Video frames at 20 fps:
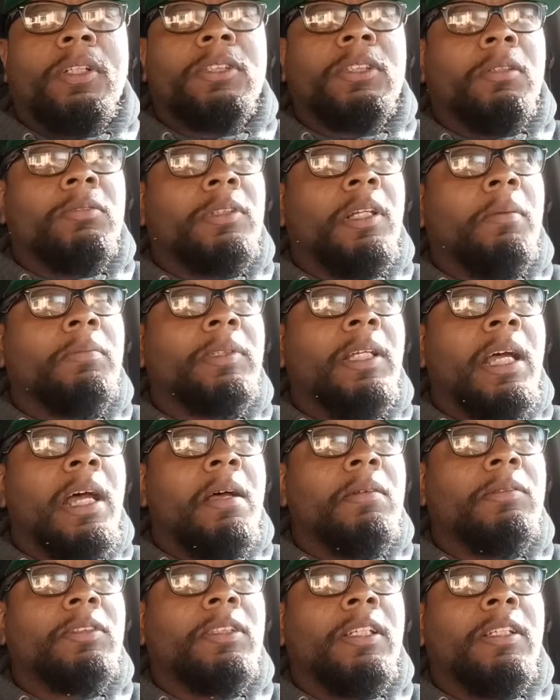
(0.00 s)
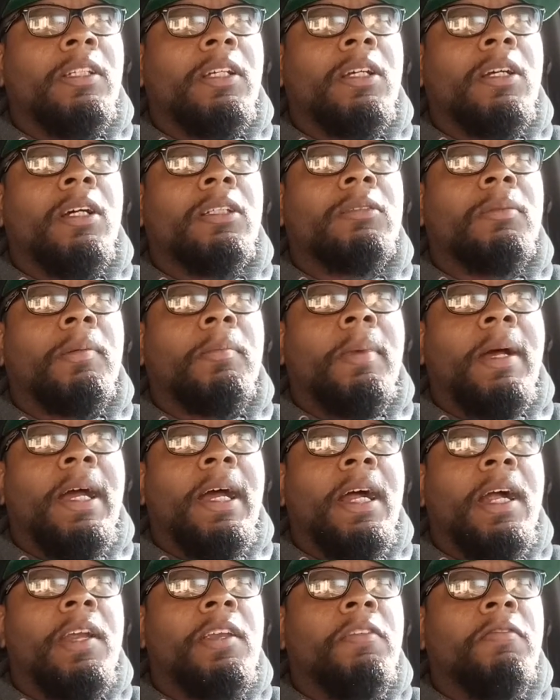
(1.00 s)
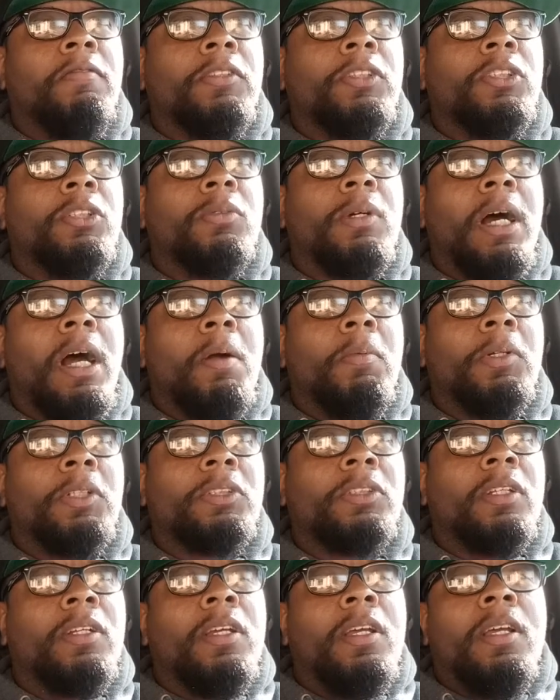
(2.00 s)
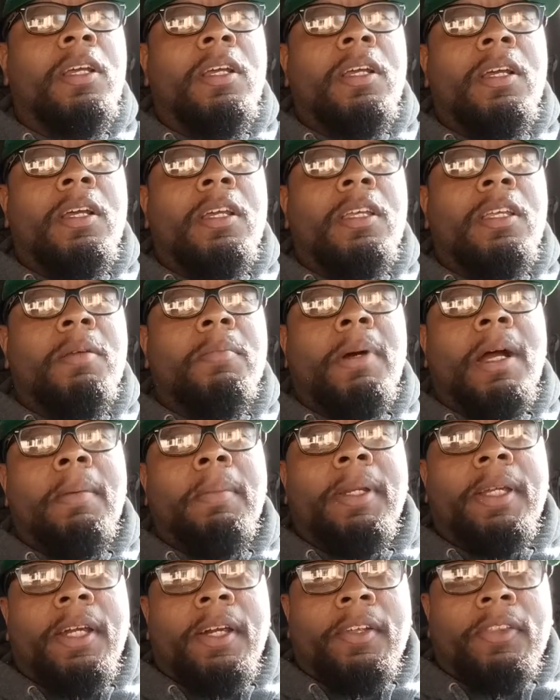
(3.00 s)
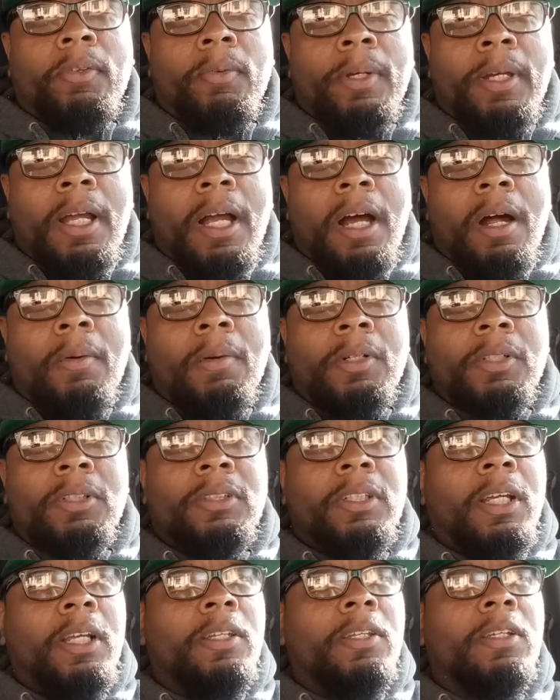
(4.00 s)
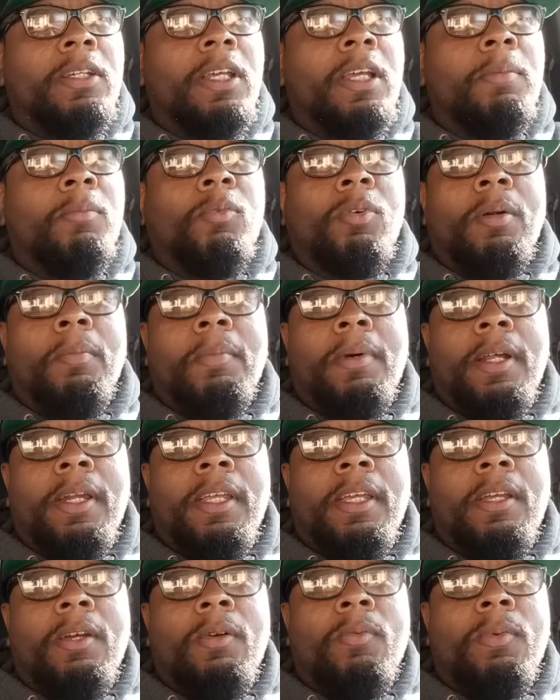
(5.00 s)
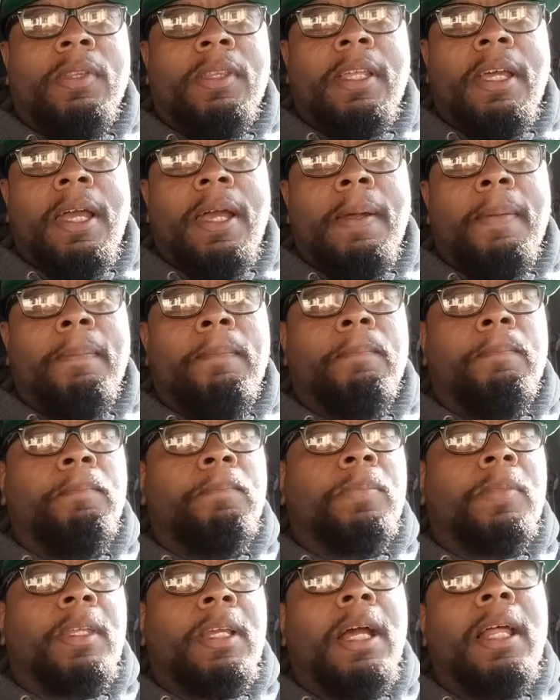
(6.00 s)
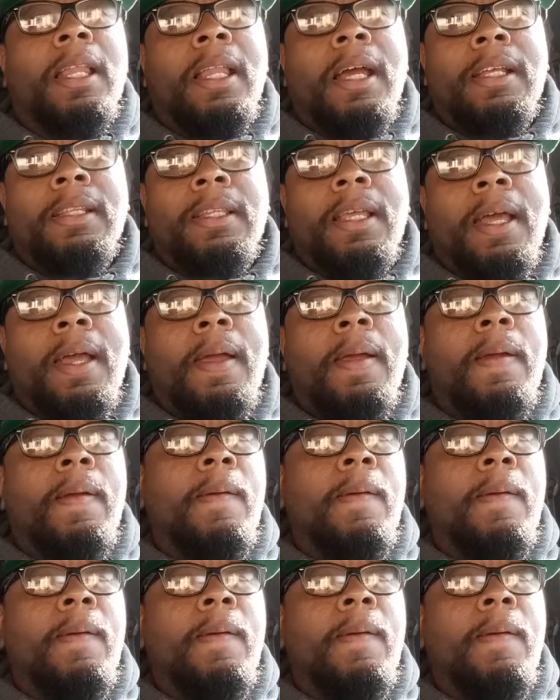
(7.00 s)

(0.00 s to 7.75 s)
So sometimes the customer might hire you for 2 hours. You might be there 3 hours and you get more money with that. I like that.